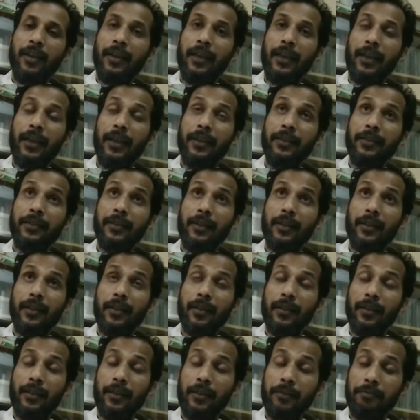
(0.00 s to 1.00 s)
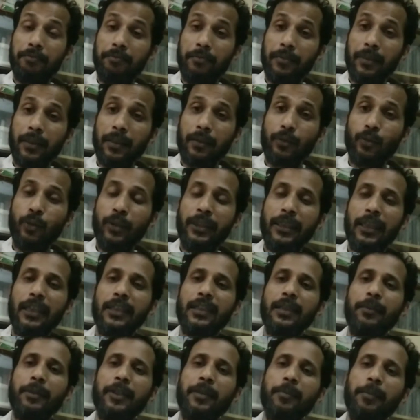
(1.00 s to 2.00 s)
and Queen
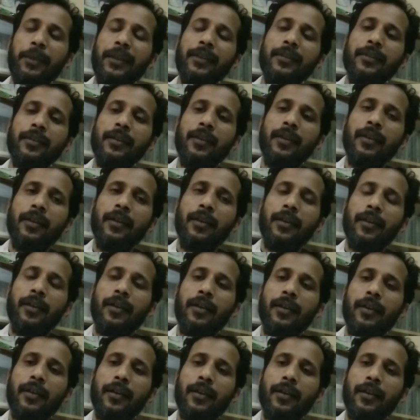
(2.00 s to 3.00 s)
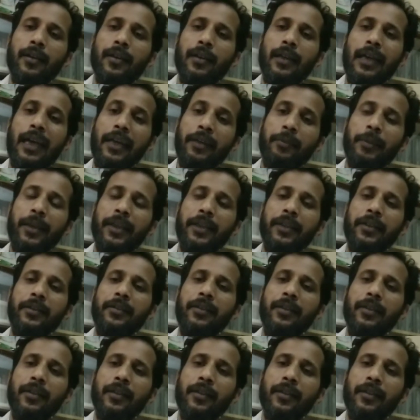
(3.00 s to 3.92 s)
Elizabeth being unmarried,